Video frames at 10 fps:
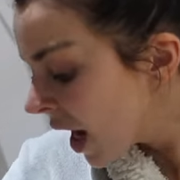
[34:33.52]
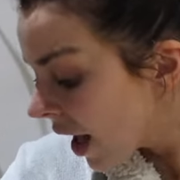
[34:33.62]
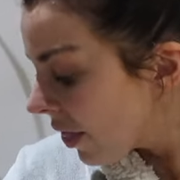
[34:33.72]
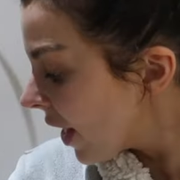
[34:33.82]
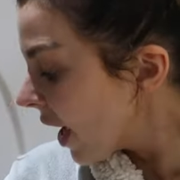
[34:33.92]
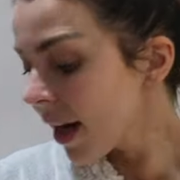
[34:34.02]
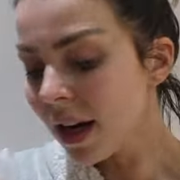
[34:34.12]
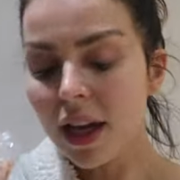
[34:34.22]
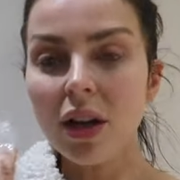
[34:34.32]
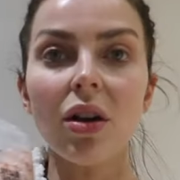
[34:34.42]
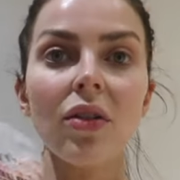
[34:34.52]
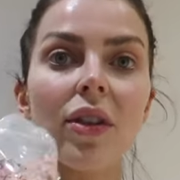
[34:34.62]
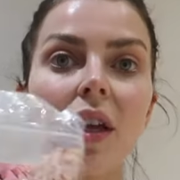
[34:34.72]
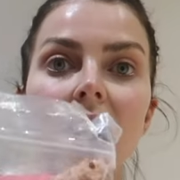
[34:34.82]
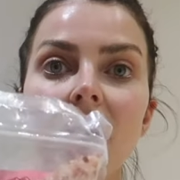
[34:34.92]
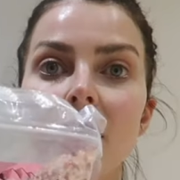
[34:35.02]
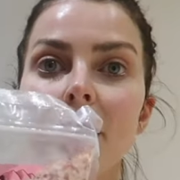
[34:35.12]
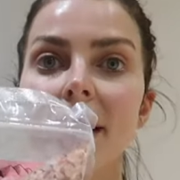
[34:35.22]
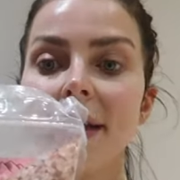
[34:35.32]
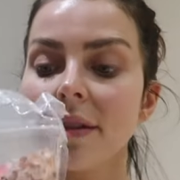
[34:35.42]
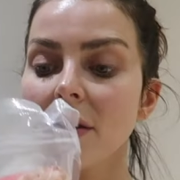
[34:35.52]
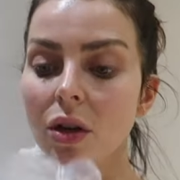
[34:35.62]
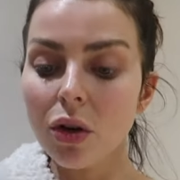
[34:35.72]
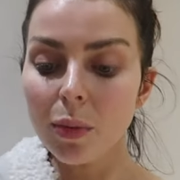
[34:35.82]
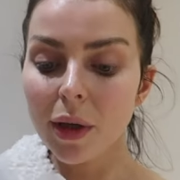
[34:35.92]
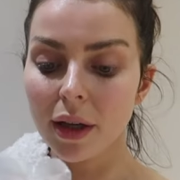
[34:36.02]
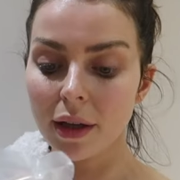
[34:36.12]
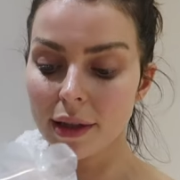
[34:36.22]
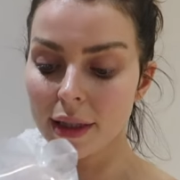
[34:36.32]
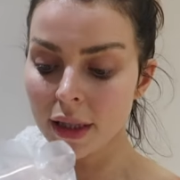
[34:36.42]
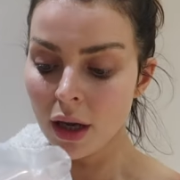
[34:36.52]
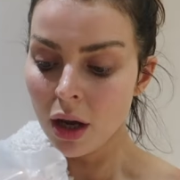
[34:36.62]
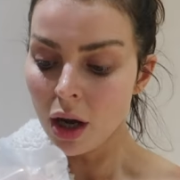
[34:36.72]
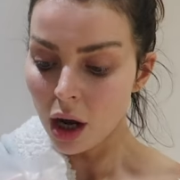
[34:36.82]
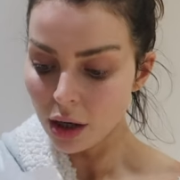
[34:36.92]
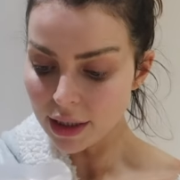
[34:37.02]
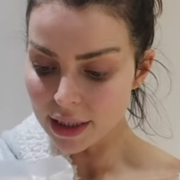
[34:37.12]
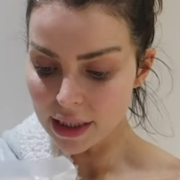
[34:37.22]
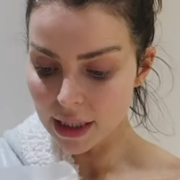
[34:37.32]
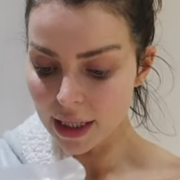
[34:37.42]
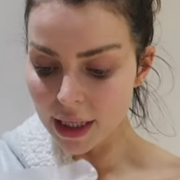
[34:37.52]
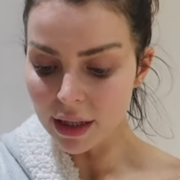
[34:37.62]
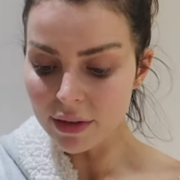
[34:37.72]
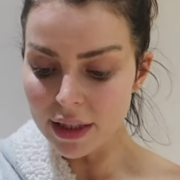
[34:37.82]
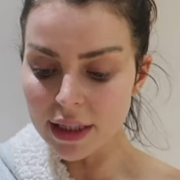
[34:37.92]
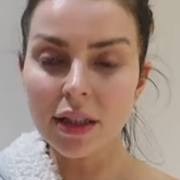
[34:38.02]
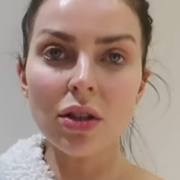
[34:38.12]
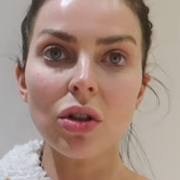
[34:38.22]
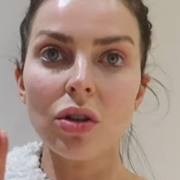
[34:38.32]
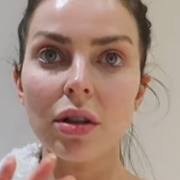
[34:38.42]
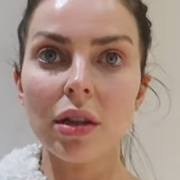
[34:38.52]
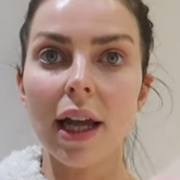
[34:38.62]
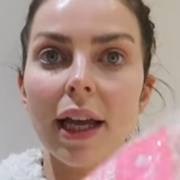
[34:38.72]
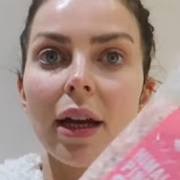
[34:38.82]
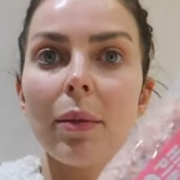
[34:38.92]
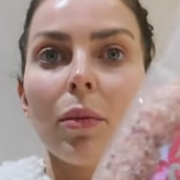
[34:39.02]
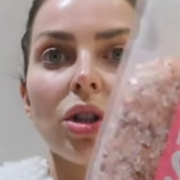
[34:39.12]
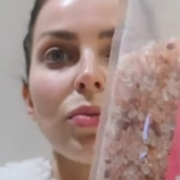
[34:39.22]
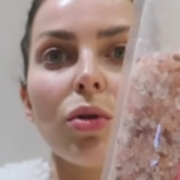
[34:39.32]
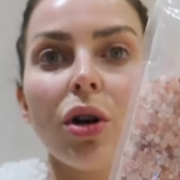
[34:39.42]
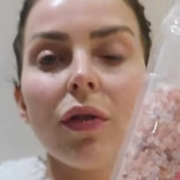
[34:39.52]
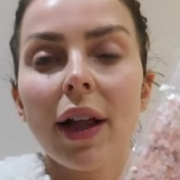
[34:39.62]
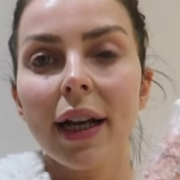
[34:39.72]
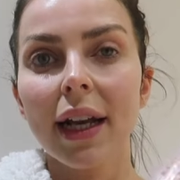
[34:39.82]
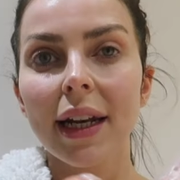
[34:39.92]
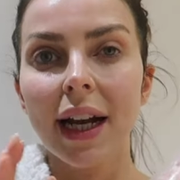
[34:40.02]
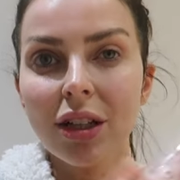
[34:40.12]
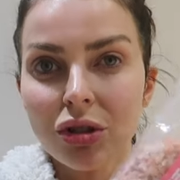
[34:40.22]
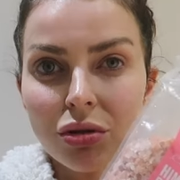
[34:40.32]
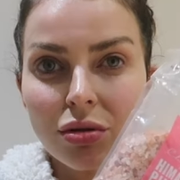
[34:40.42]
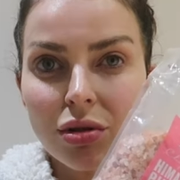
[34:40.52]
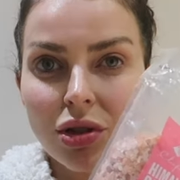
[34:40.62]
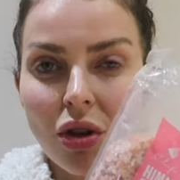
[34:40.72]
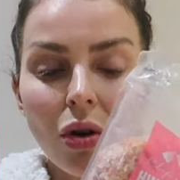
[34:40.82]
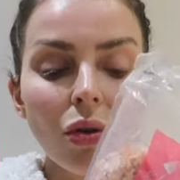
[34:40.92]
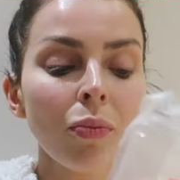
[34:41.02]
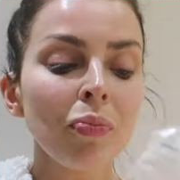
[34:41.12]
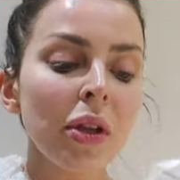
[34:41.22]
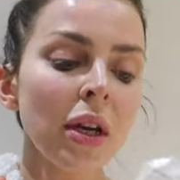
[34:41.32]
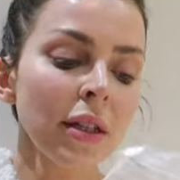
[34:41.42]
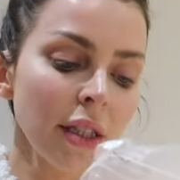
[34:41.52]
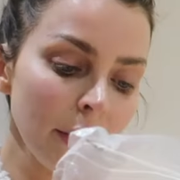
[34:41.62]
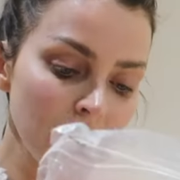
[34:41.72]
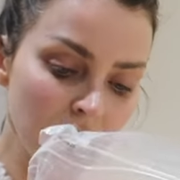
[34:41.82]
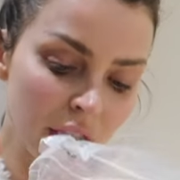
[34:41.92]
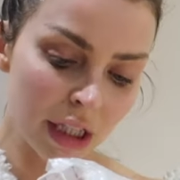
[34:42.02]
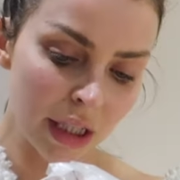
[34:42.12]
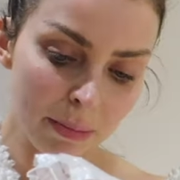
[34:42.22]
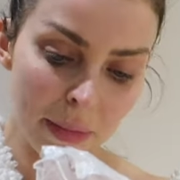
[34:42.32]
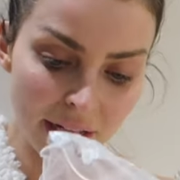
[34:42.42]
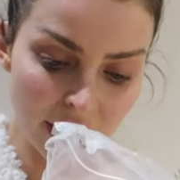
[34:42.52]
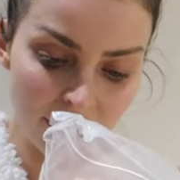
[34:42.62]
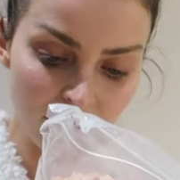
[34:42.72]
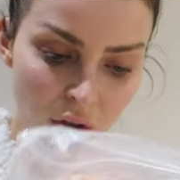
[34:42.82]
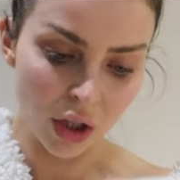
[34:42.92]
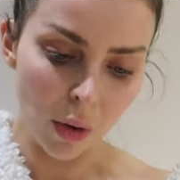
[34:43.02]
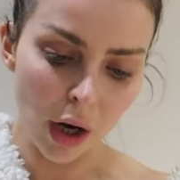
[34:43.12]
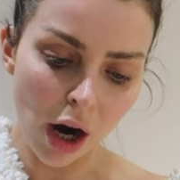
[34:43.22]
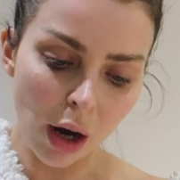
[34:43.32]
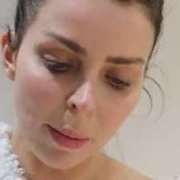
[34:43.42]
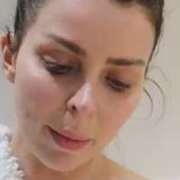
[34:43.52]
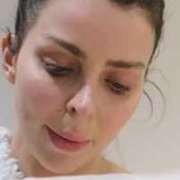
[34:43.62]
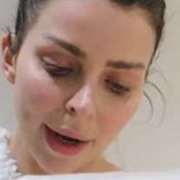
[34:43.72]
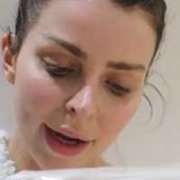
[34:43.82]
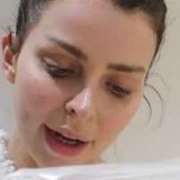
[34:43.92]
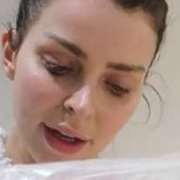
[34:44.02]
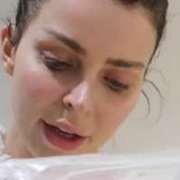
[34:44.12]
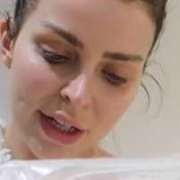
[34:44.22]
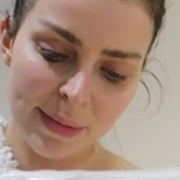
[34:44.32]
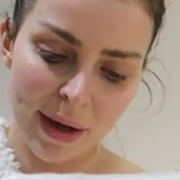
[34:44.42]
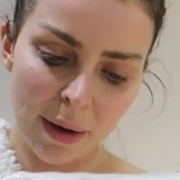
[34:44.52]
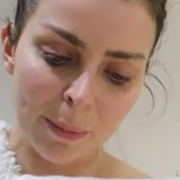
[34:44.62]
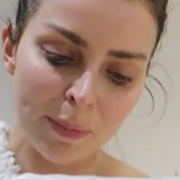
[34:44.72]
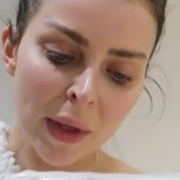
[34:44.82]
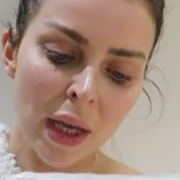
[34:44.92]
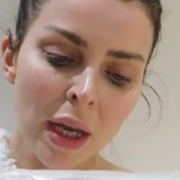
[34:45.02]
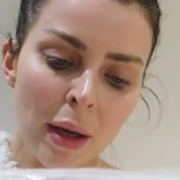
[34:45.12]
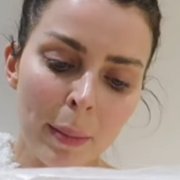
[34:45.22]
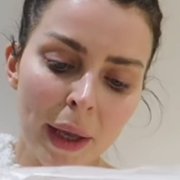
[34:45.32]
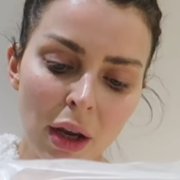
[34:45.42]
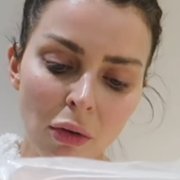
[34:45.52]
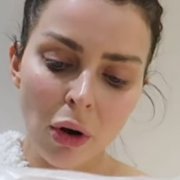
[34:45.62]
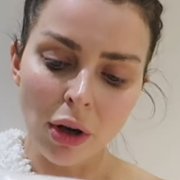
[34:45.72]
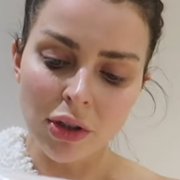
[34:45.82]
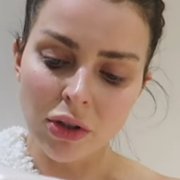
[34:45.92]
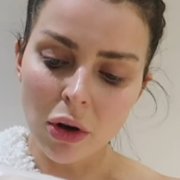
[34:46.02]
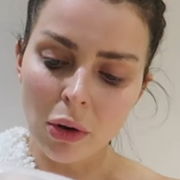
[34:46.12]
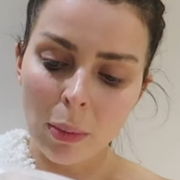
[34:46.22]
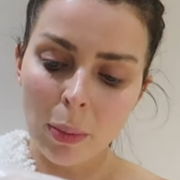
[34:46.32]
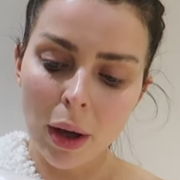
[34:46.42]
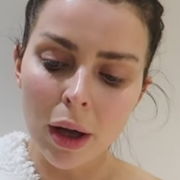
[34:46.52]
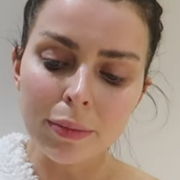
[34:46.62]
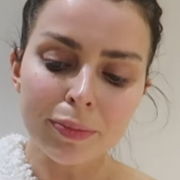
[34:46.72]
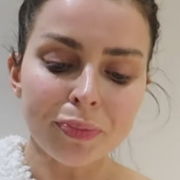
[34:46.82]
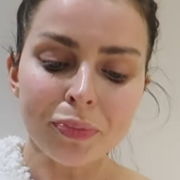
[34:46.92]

And then I got the Himalayan salt because honestly this is like much more of like a natural salt, so it's just better for you. I can't remember where I heard about pink rock salt, but